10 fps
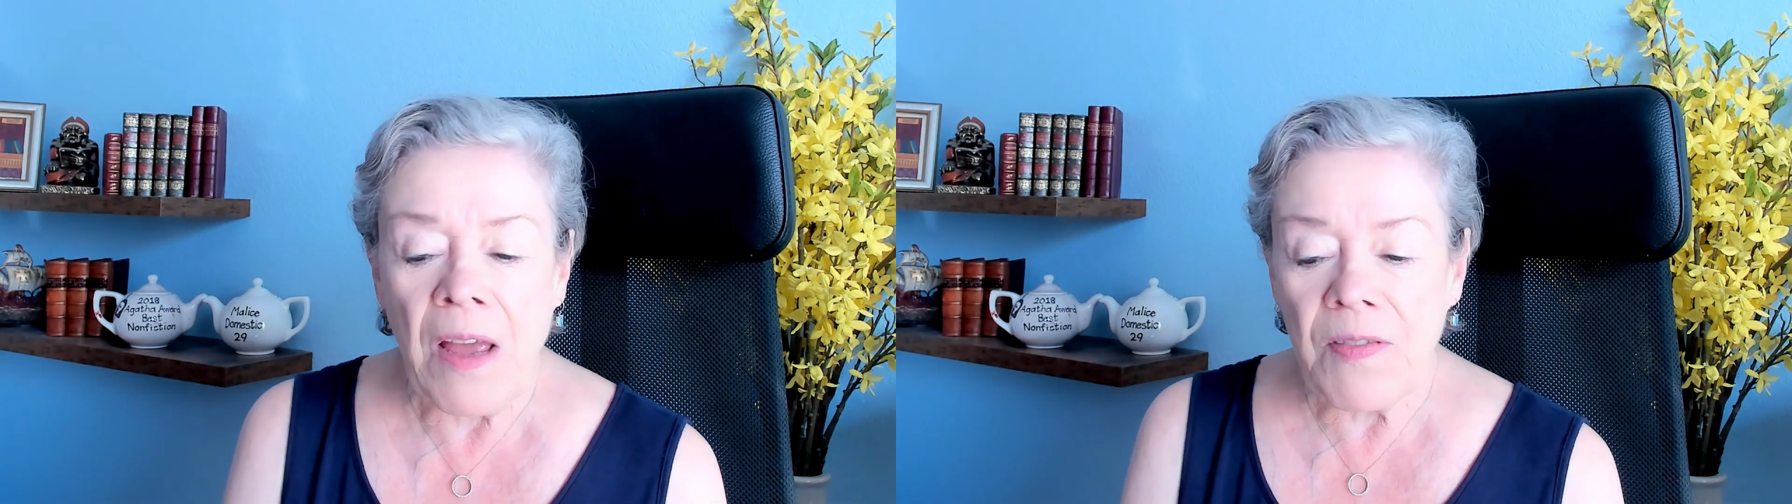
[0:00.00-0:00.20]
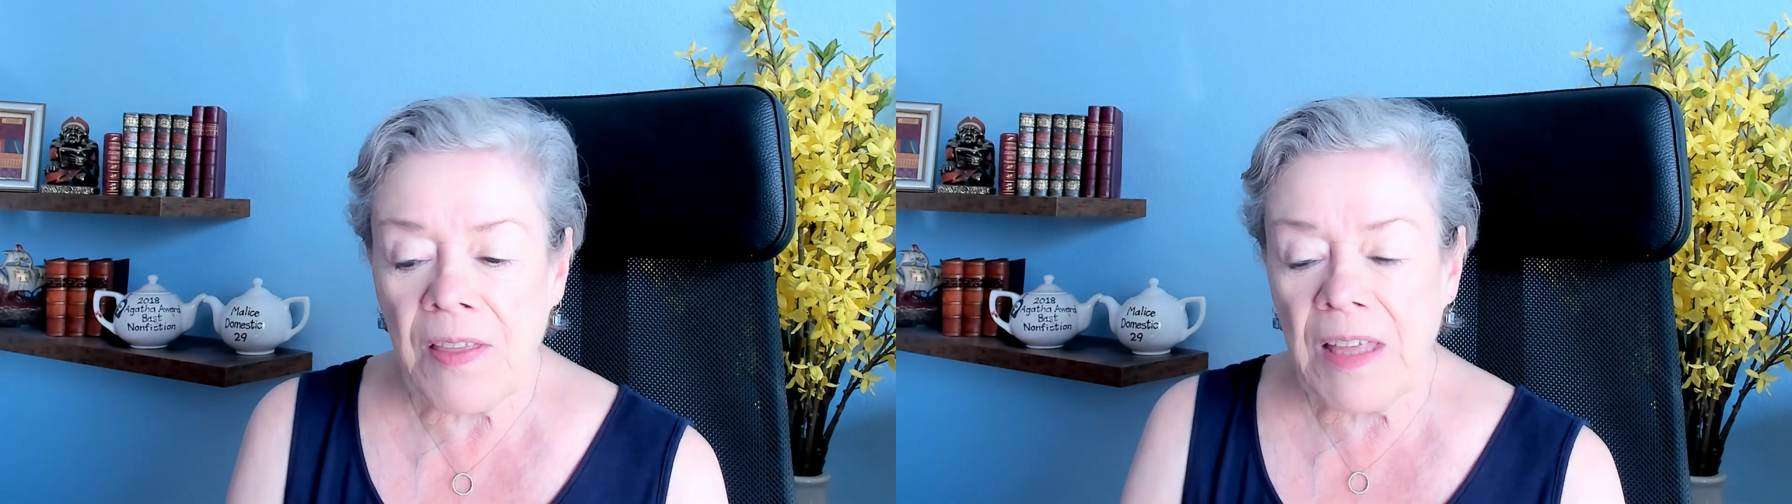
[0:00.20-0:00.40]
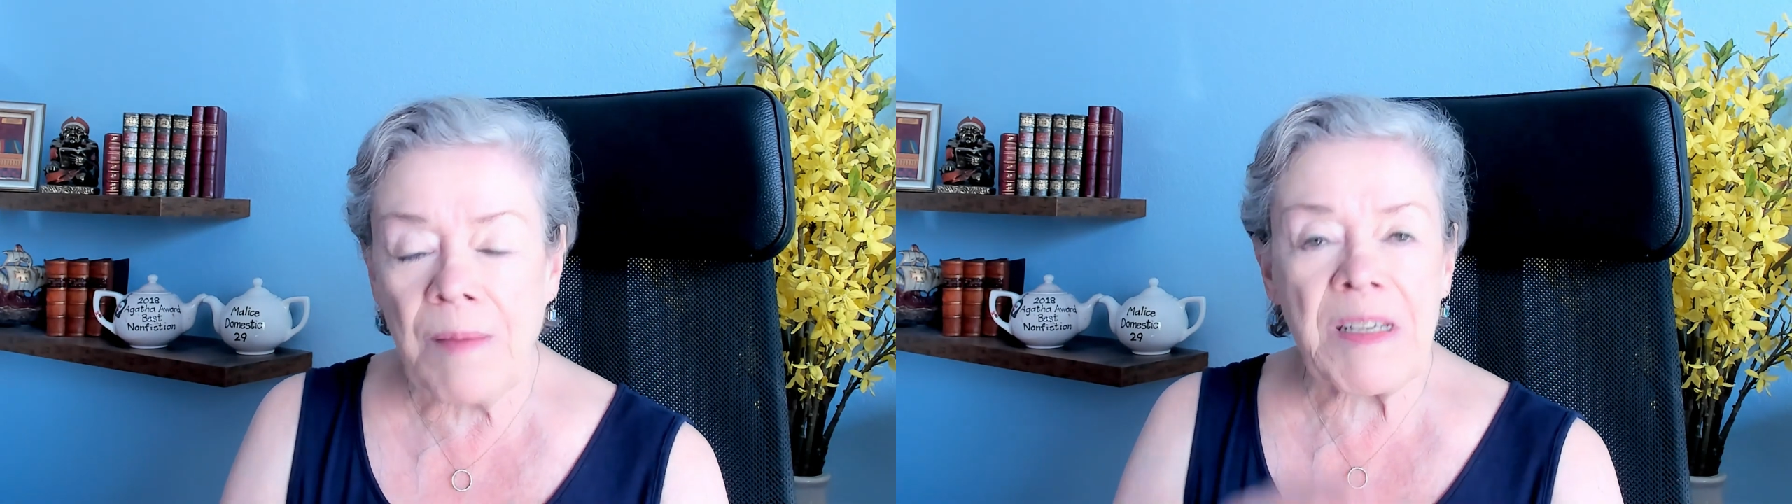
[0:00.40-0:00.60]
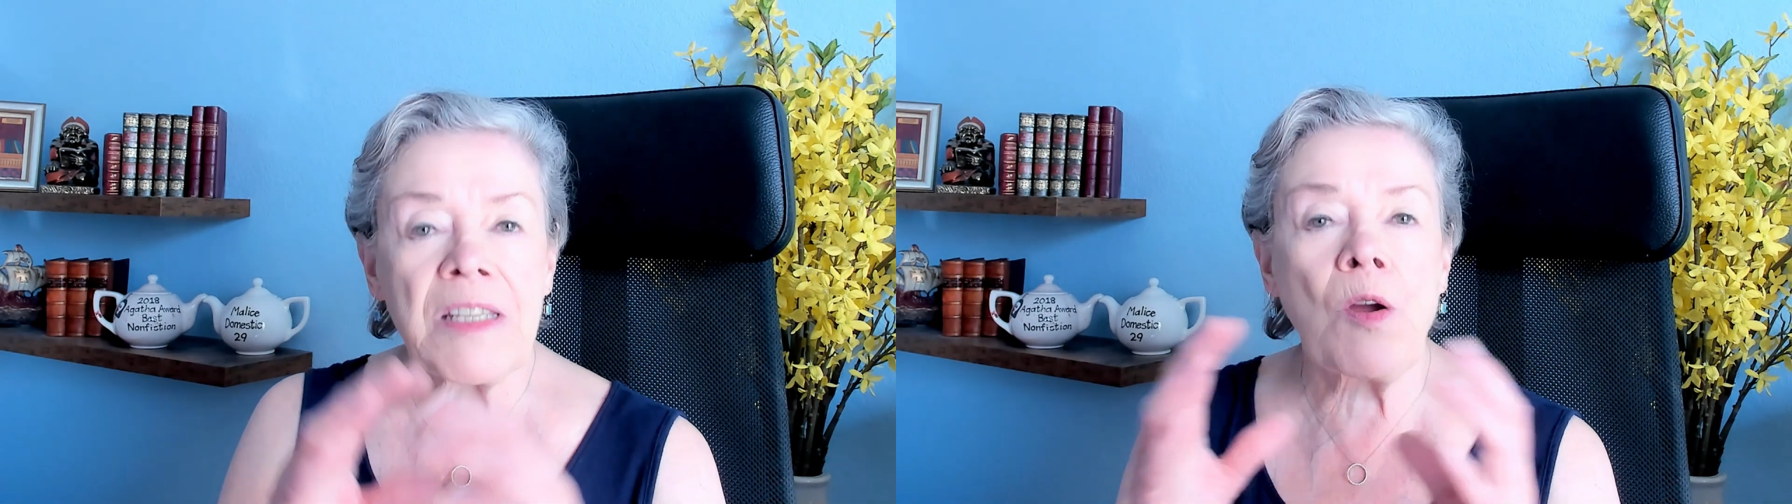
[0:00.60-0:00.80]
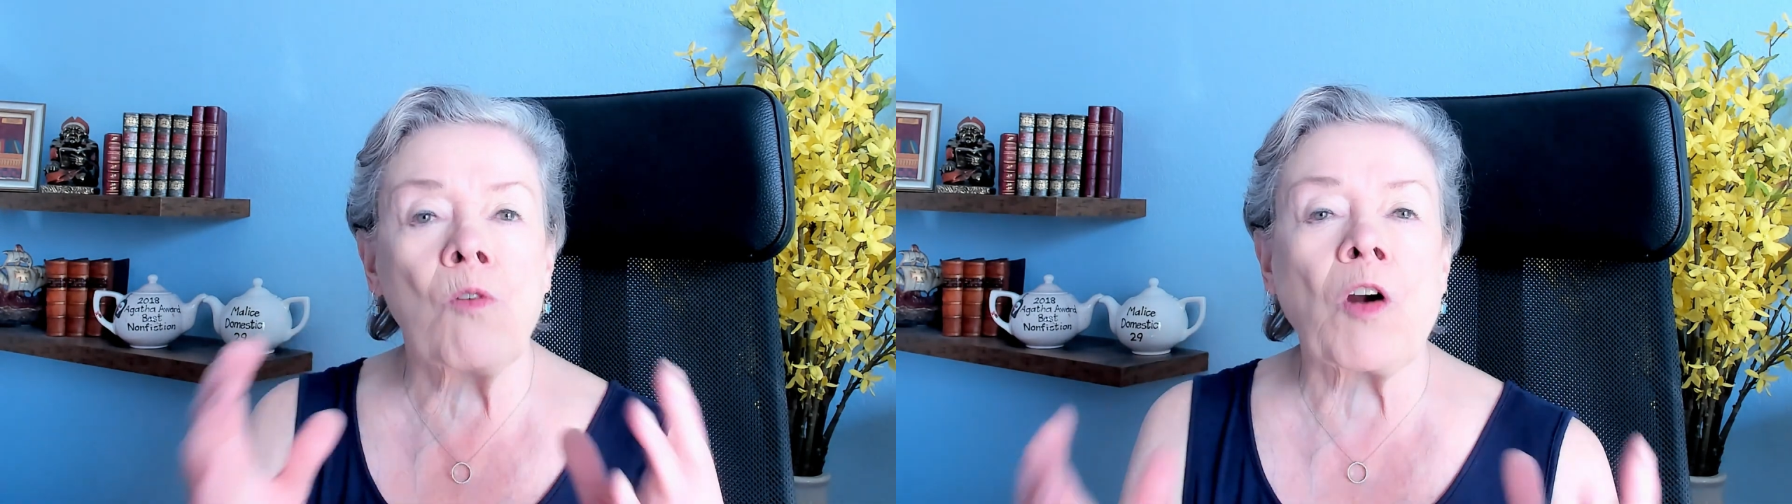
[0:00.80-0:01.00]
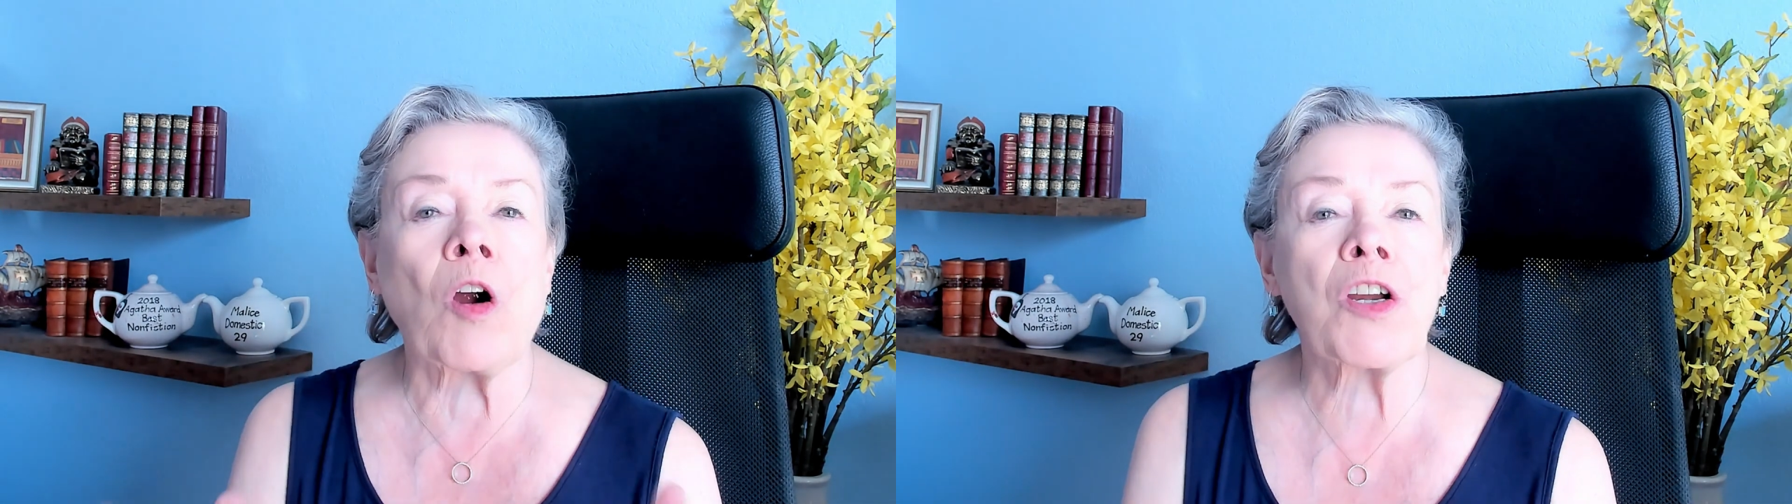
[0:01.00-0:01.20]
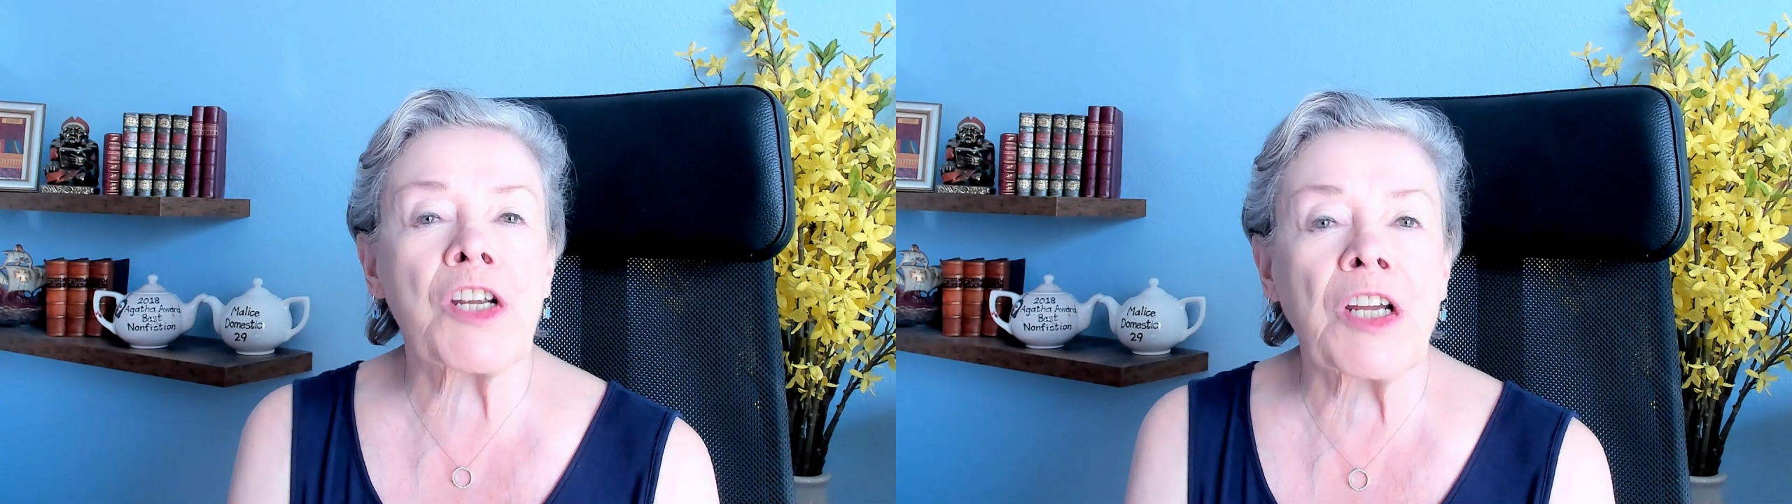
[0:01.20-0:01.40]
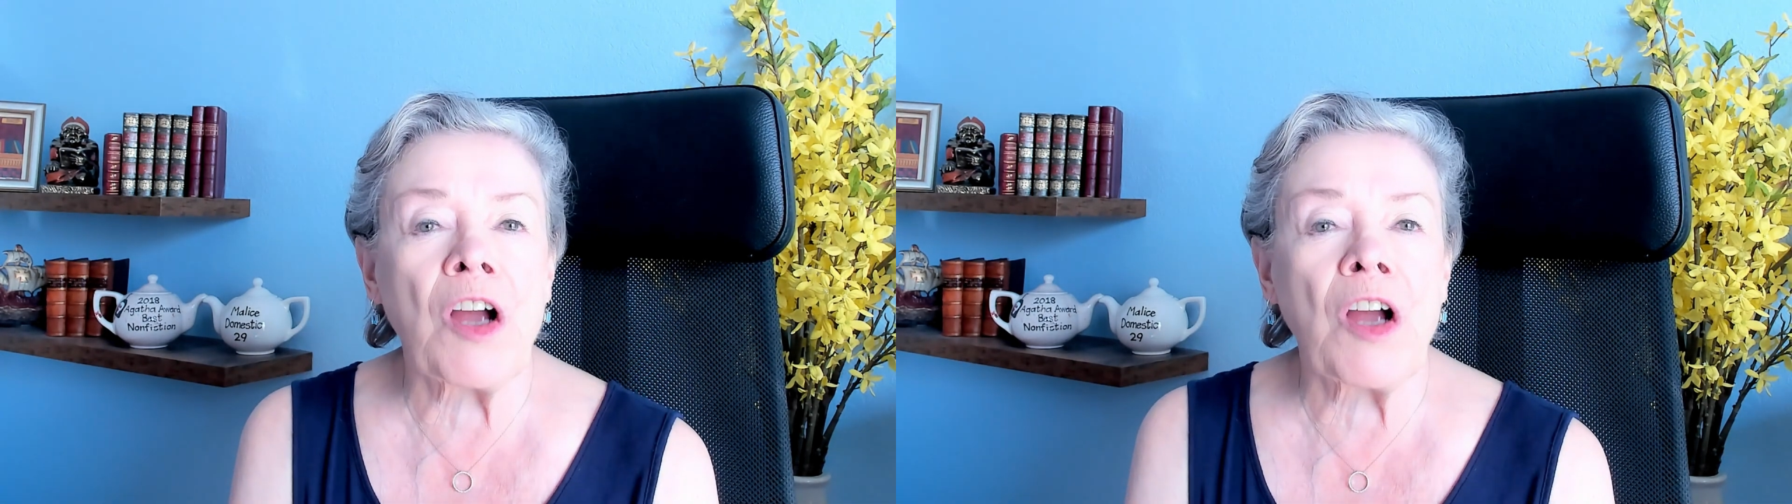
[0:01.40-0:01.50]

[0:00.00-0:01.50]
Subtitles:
The theme is the overarching